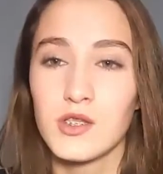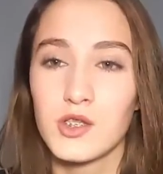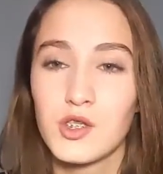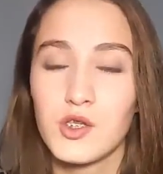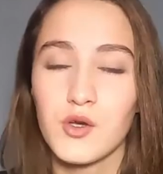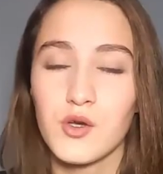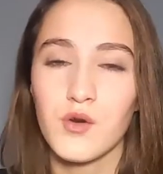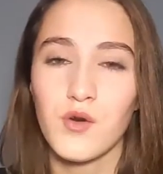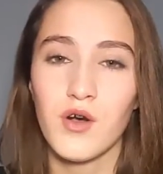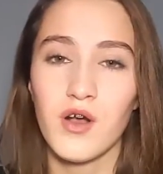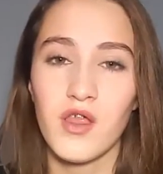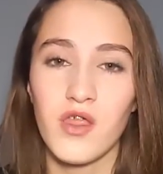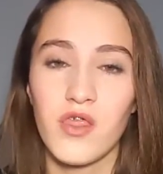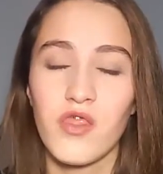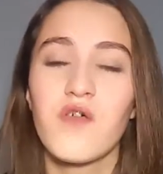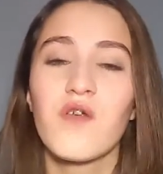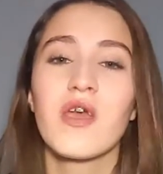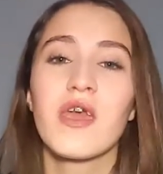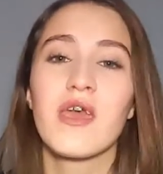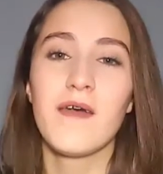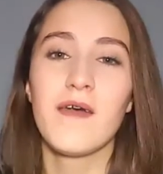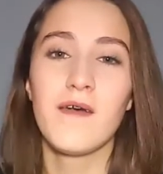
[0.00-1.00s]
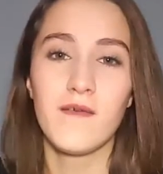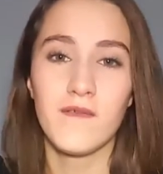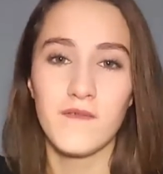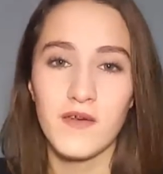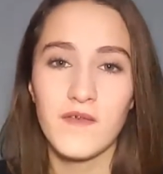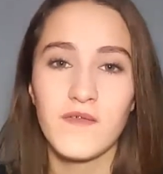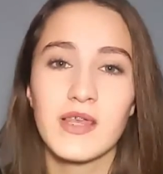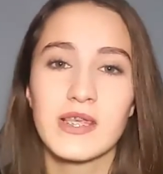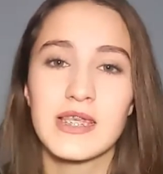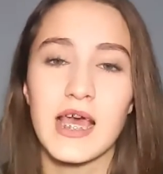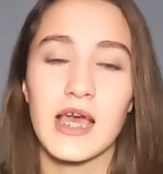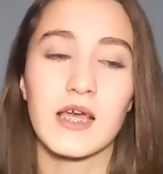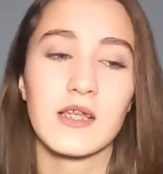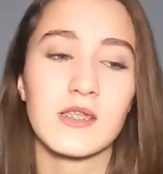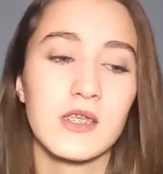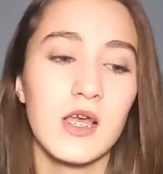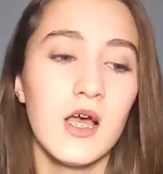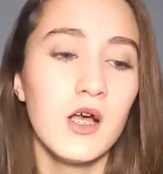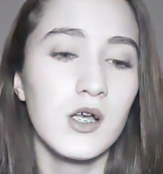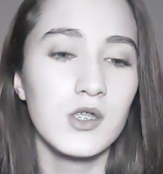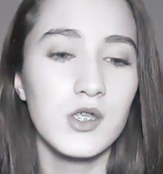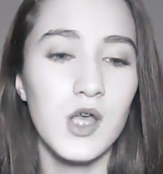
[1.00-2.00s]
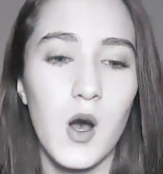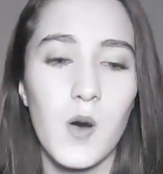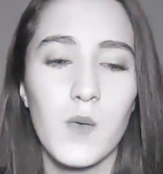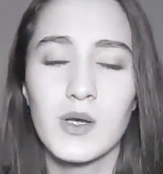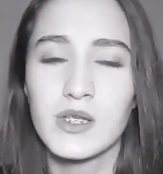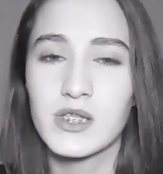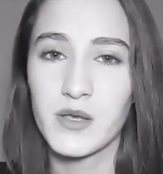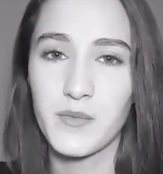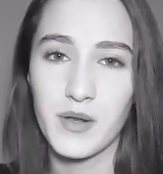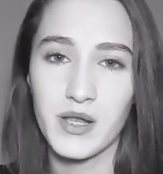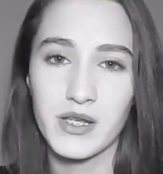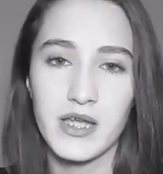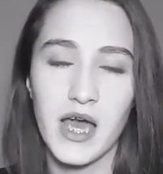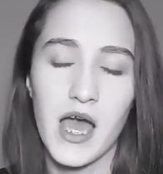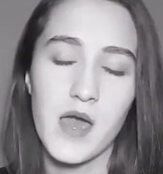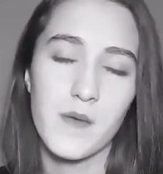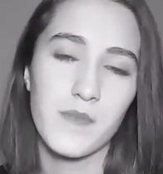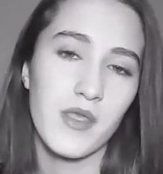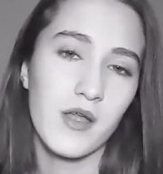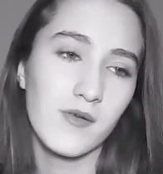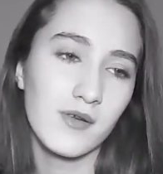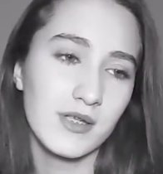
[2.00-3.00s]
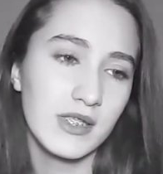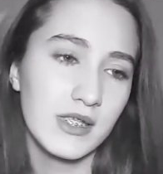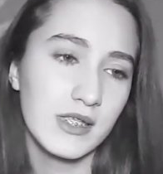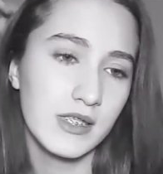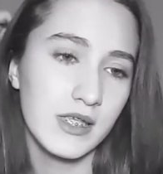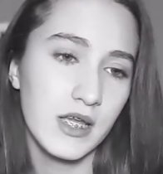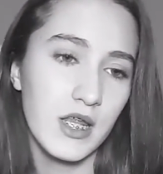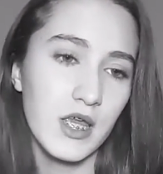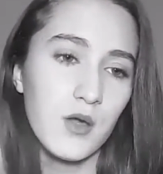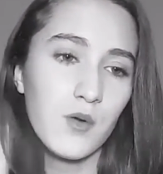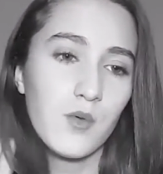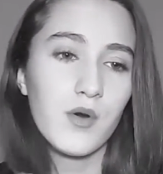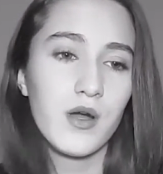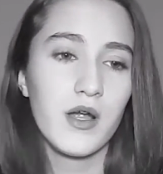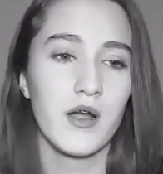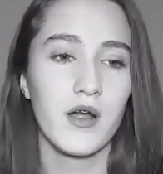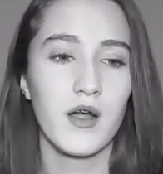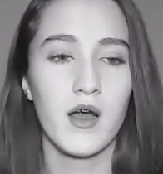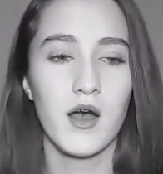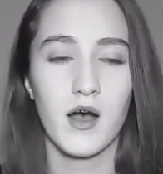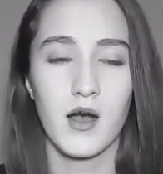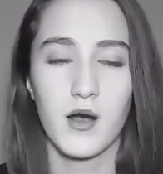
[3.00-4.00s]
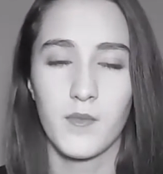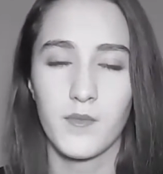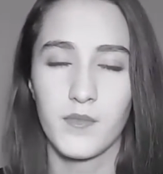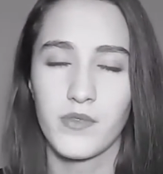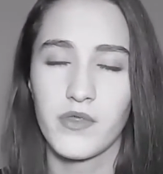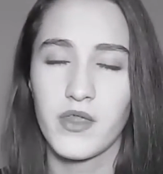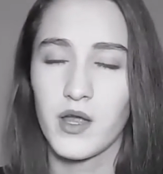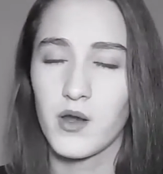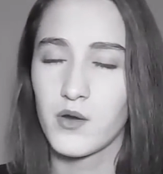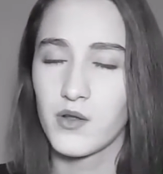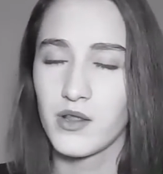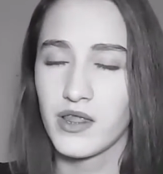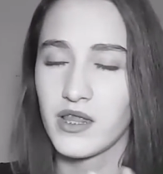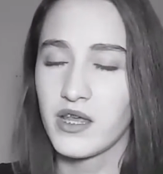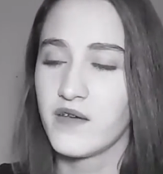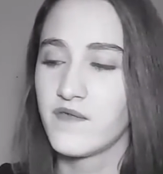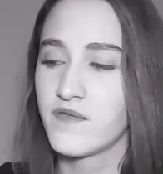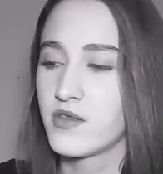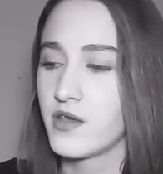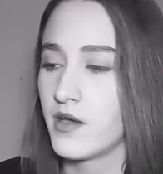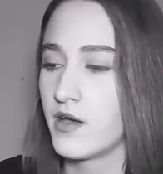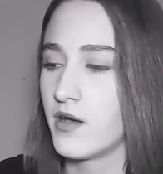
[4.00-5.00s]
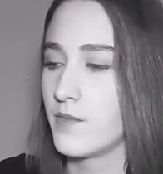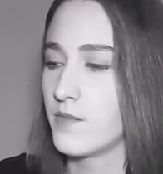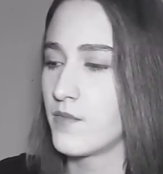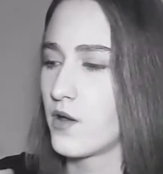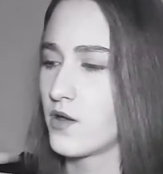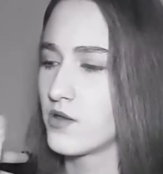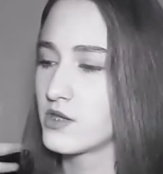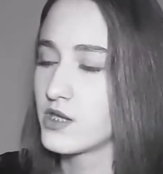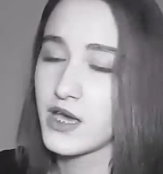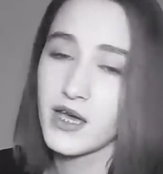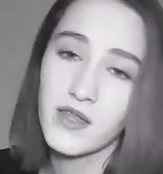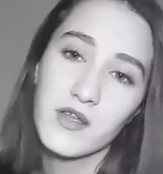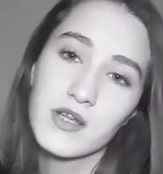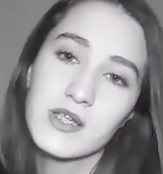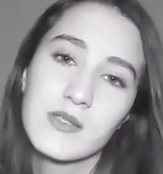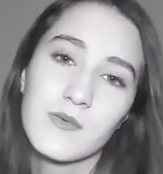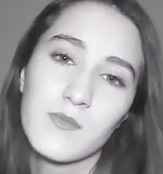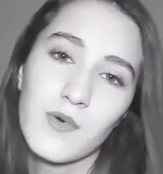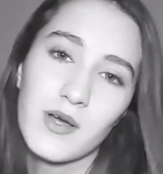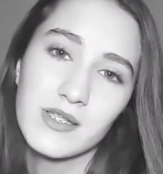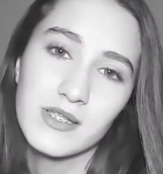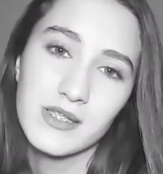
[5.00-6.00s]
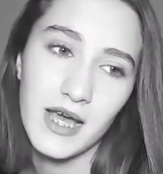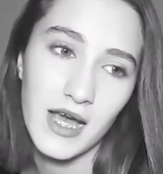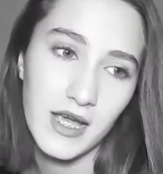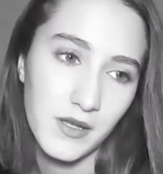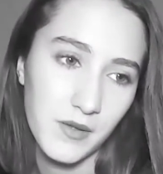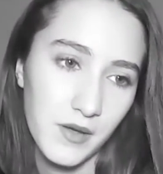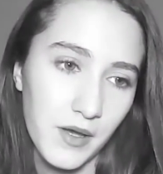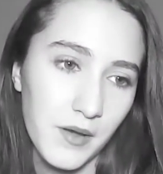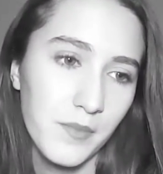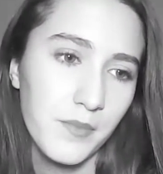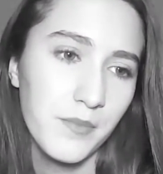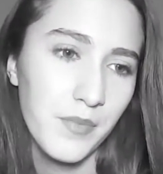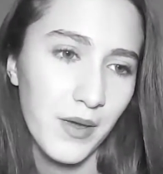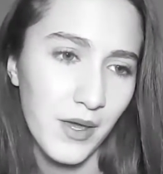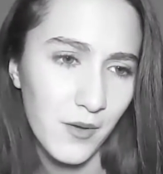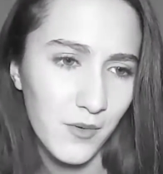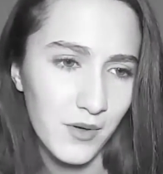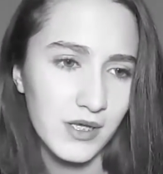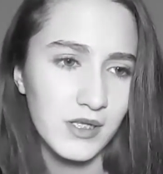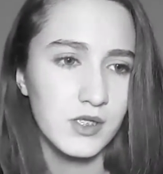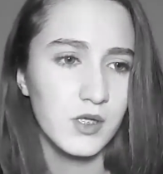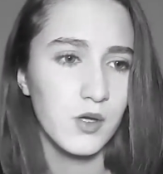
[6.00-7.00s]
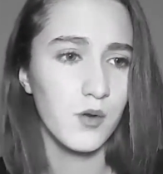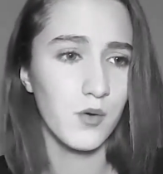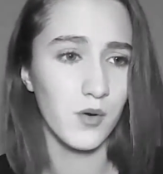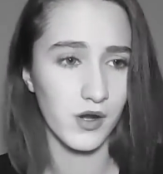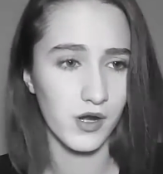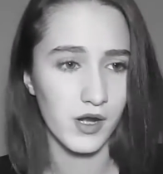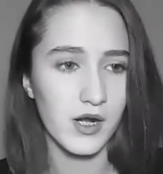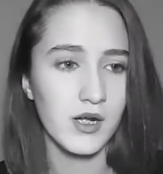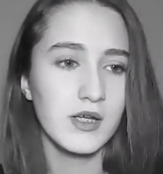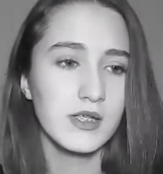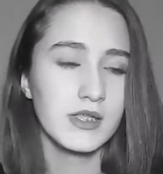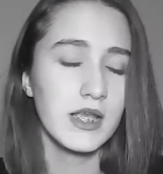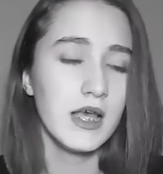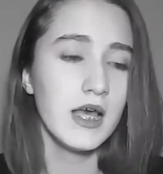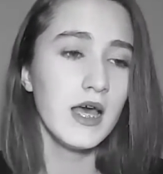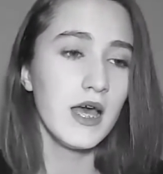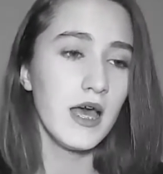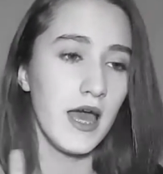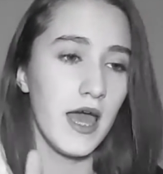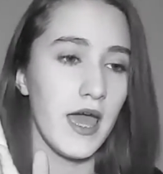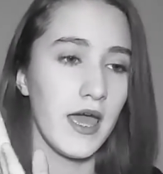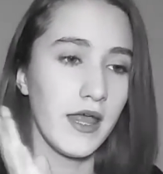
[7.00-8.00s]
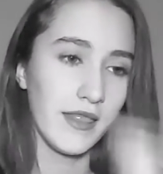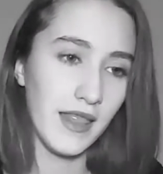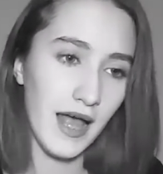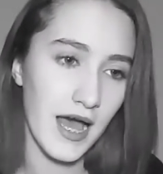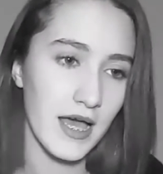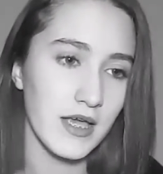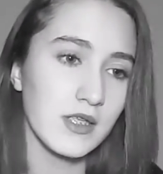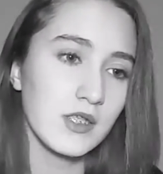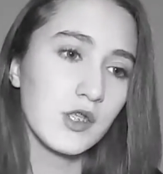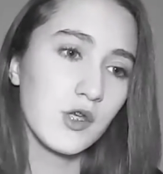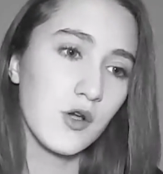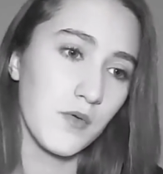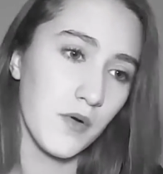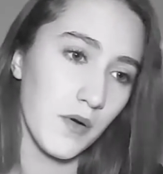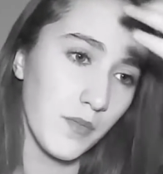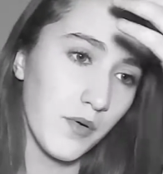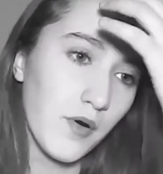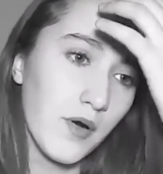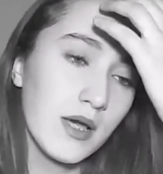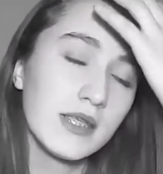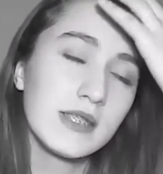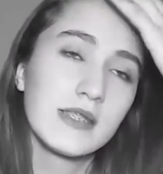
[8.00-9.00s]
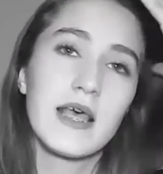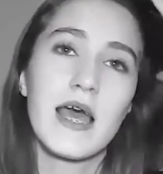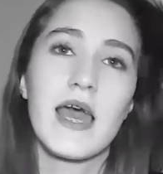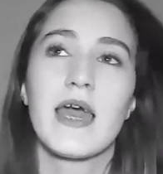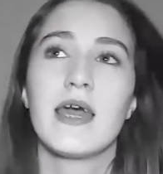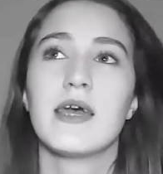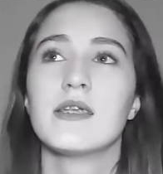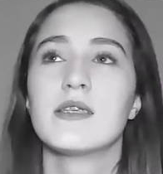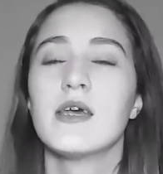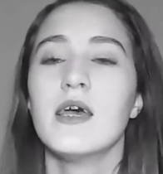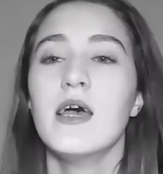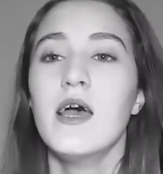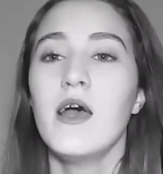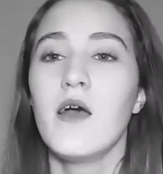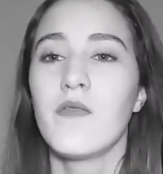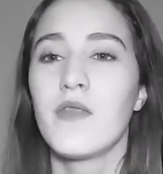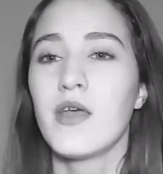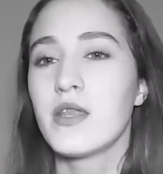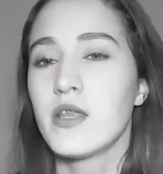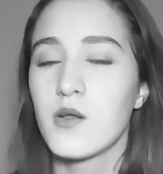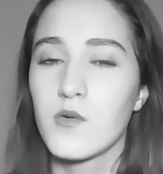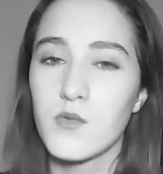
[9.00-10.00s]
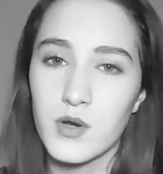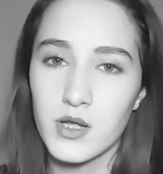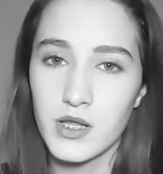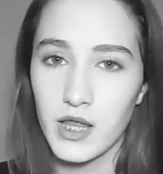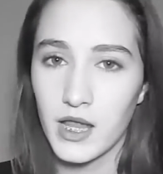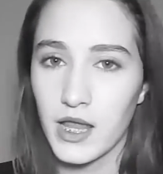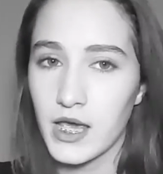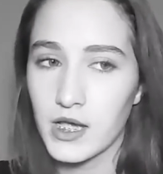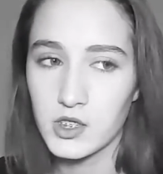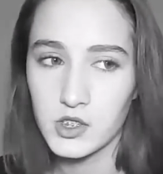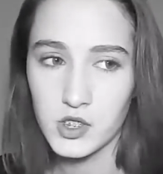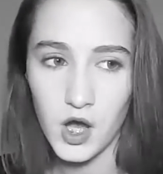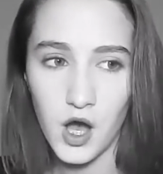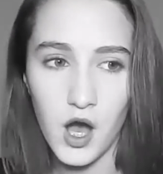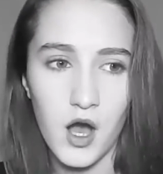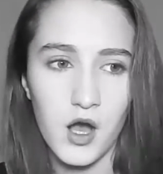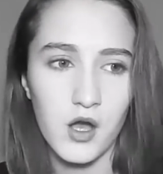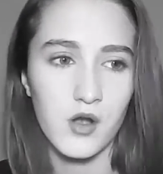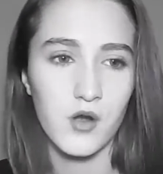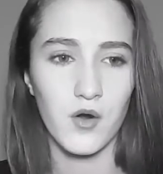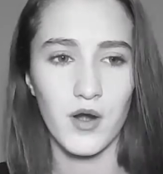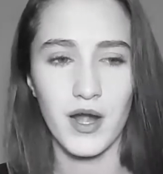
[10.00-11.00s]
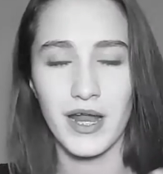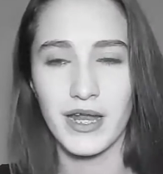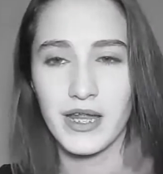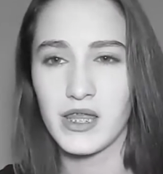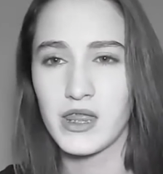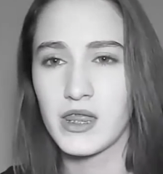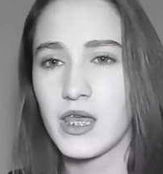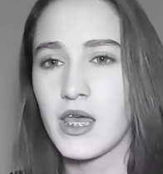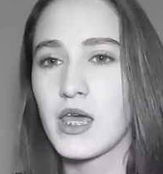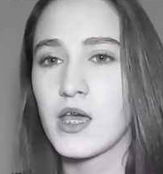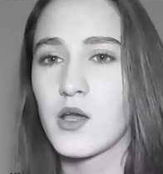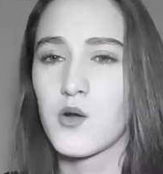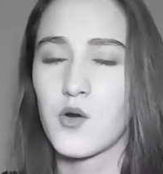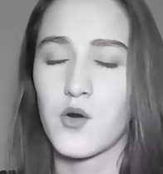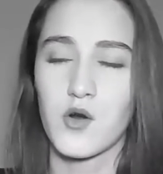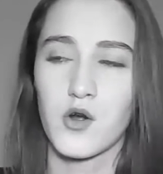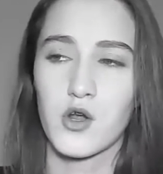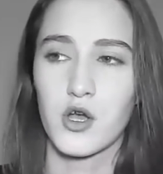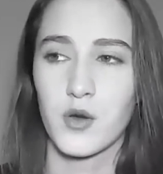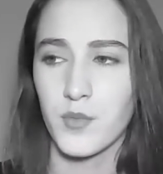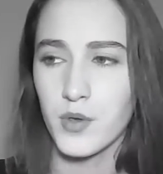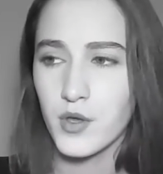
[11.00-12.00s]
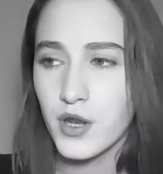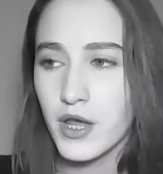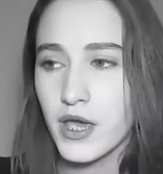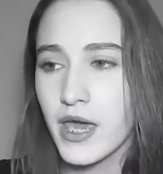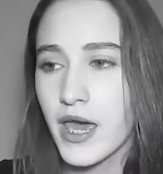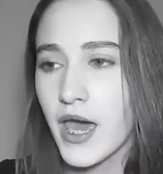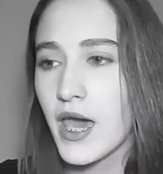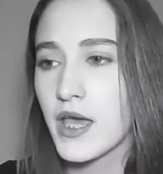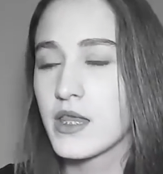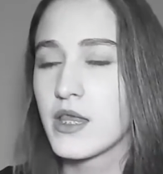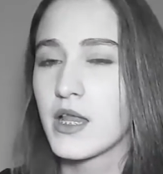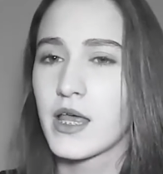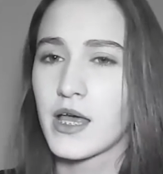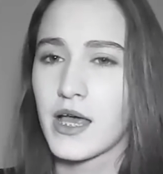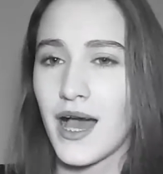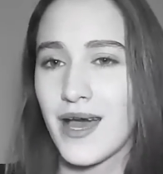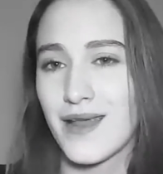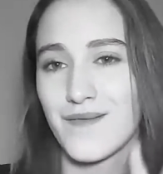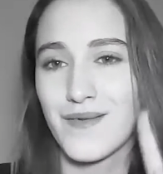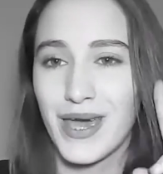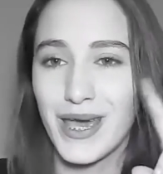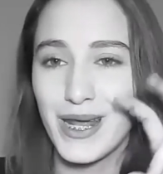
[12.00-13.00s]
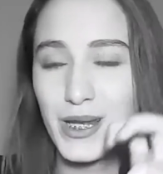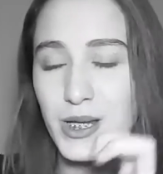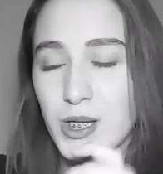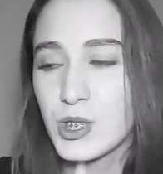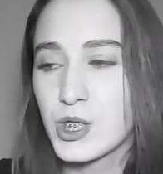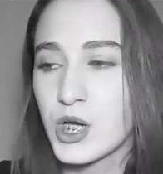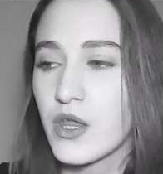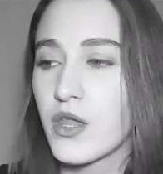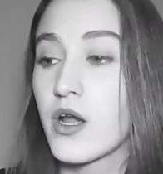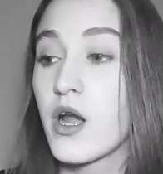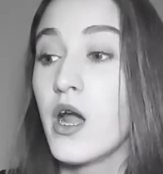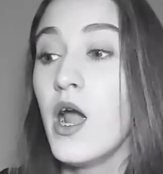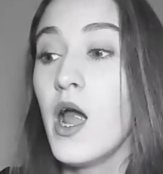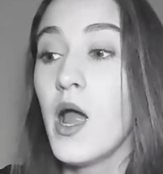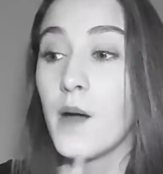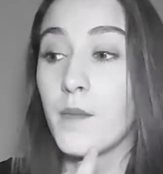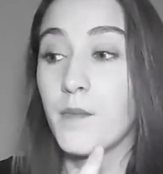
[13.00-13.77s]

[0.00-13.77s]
2, 3, 50 seconds. So once upon a time, there was a city where there lived on the other one side penguins who were girls and lions who were boys, and they didn't really like talk or anything or communicate. They like kind of hated each other.